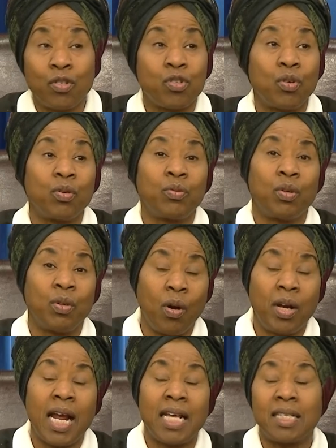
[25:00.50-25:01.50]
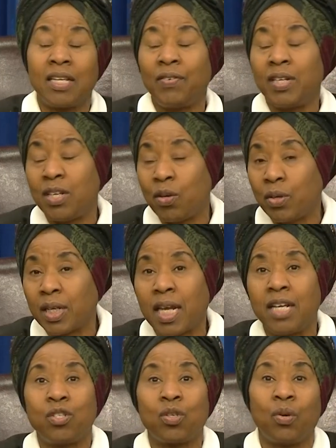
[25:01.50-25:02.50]
So the Lord has given the
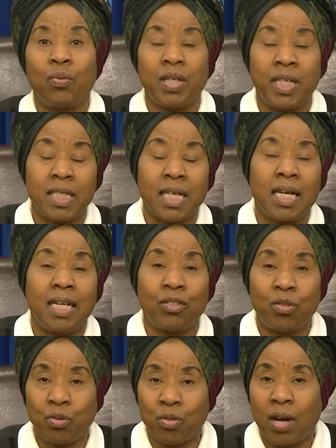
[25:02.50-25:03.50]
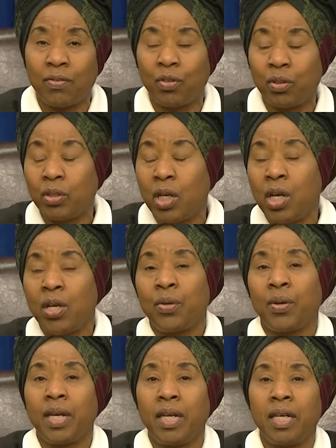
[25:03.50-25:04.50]
okay, so we decided to travel
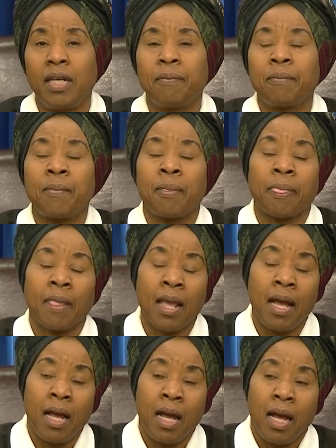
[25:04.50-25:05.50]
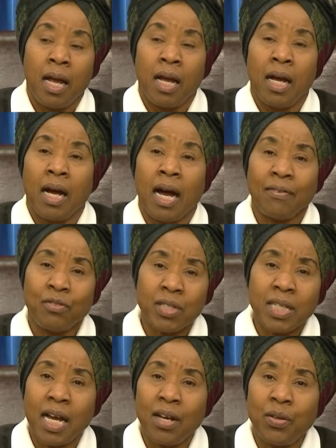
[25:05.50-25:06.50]
to Haiti. I have to
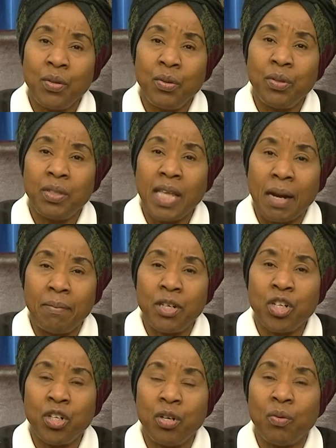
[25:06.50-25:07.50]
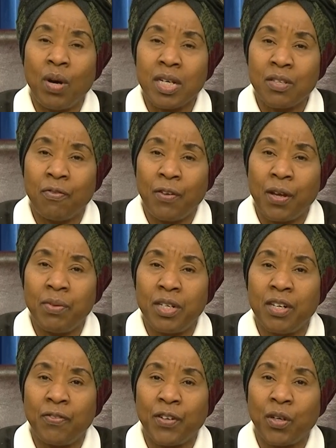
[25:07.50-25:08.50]
tell you that mission was very
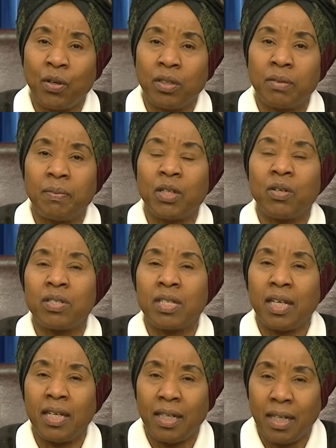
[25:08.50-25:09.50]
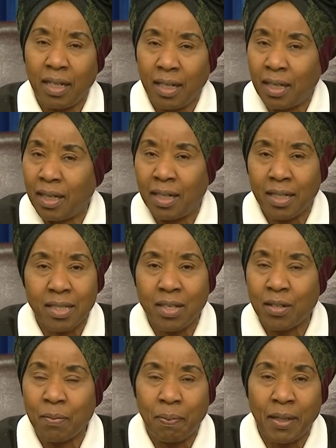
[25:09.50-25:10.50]
difficult because Haiti, it is
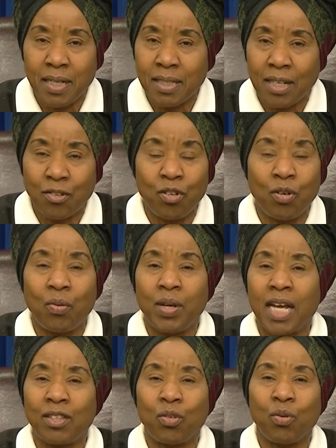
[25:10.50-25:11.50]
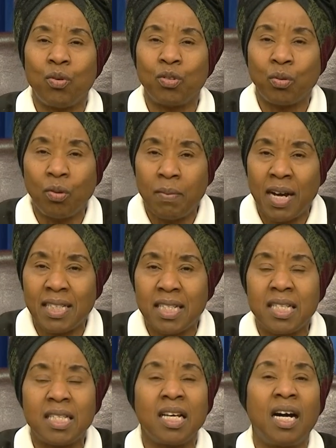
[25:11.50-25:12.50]
not a place that, you know, we had to go through
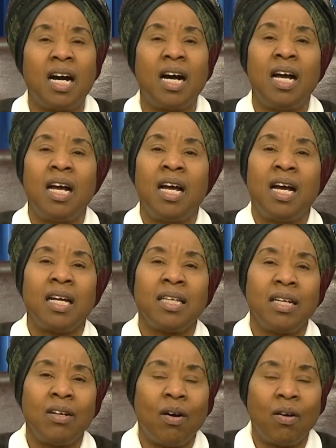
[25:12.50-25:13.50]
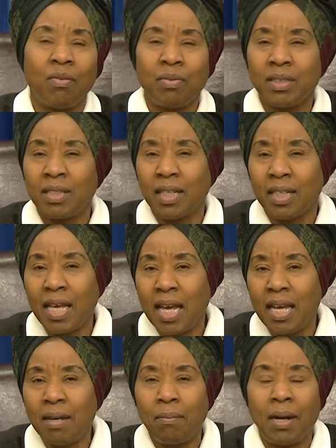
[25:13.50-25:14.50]
Matissan, you know, with the
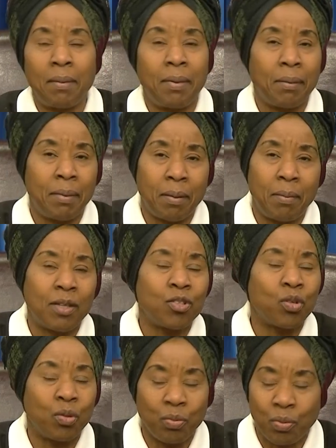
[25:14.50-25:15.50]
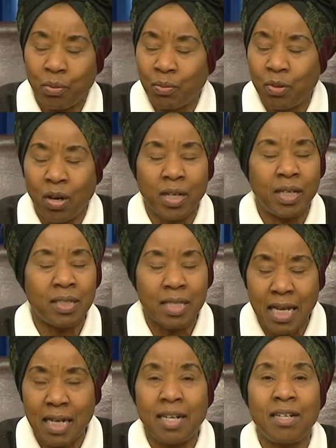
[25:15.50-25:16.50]
gang, blah, blah, blah, blah. So we, God
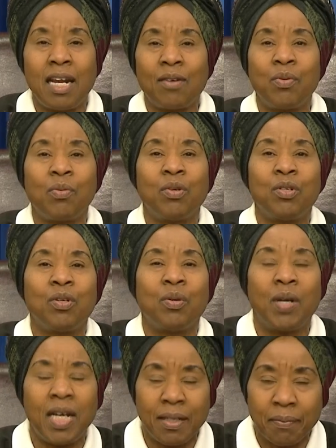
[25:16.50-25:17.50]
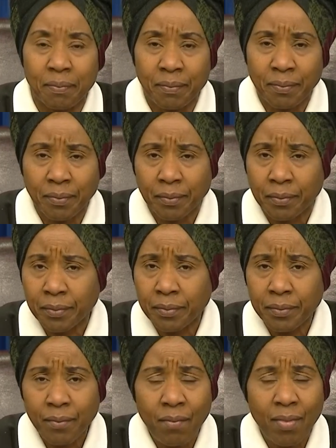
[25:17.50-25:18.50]
said it that we will do it.
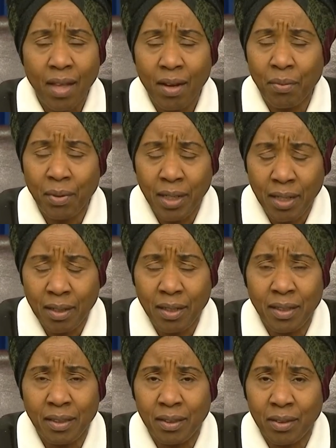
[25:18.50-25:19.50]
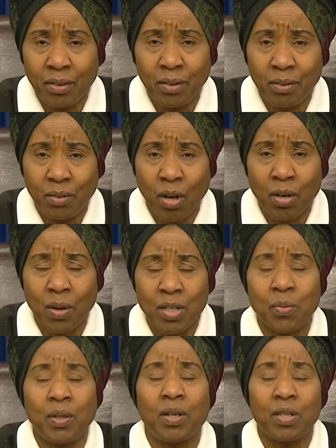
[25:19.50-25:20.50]
We, the, God
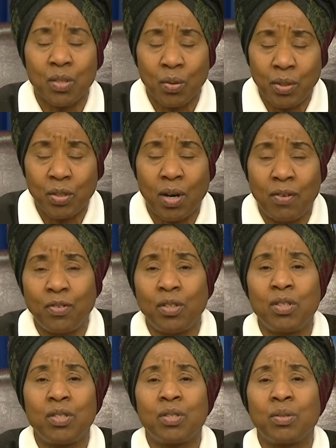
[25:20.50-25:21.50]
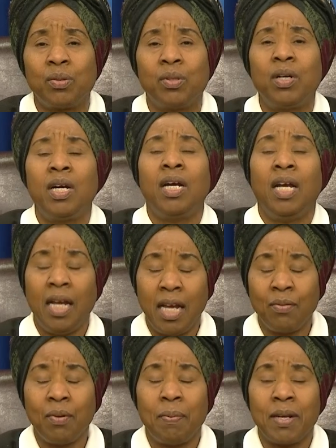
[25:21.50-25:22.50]
was with us. We traveled to,
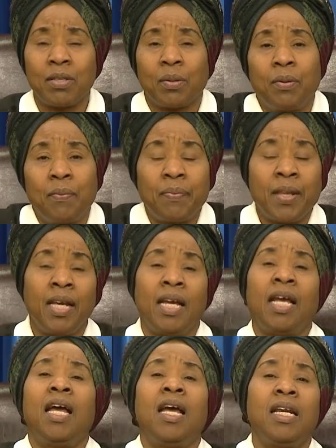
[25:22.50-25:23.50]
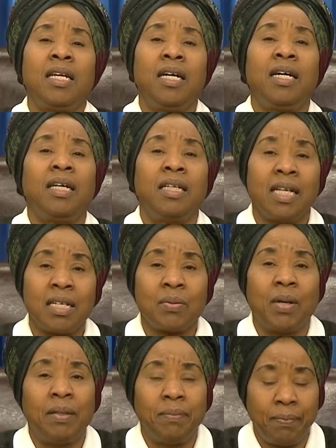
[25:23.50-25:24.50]
and we passed through. And uh, guess
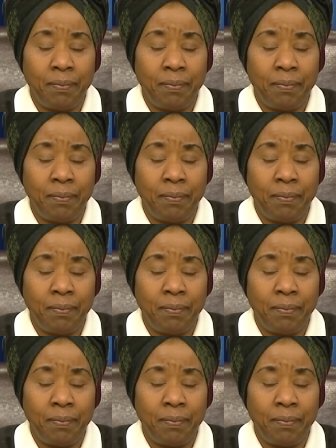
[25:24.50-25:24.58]
what?